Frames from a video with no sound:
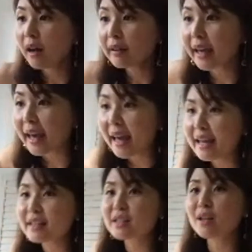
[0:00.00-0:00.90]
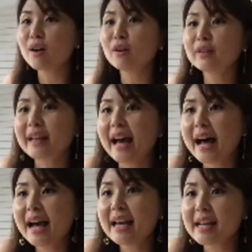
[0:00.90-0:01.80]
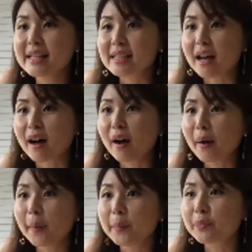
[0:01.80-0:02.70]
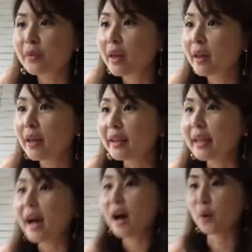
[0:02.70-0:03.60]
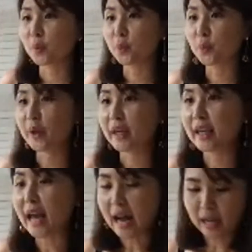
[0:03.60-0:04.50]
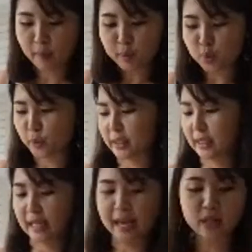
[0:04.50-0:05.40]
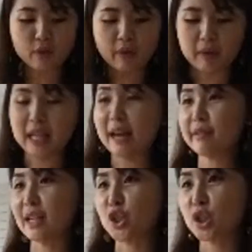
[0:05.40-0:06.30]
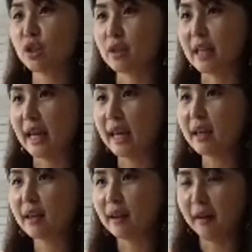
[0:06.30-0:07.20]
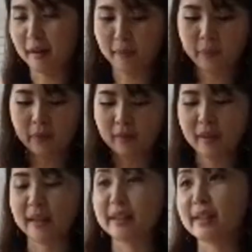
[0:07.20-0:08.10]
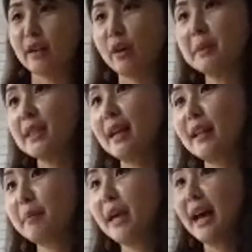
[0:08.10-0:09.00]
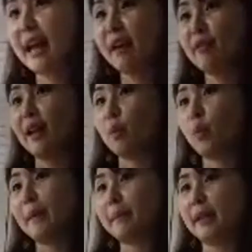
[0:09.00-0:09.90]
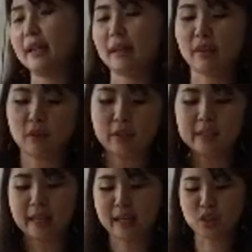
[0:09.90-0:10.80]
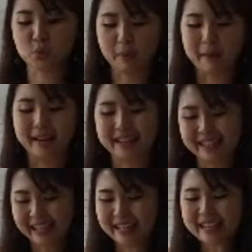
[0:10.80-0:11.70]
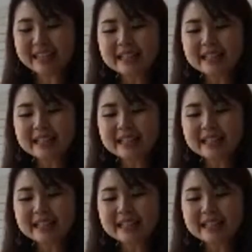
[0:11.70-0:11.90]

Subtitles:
Okay, so guys, yeah, we are coming towards the end of our live session today. Instagram is telling me I have like 1 minute and 30 seconds remaining.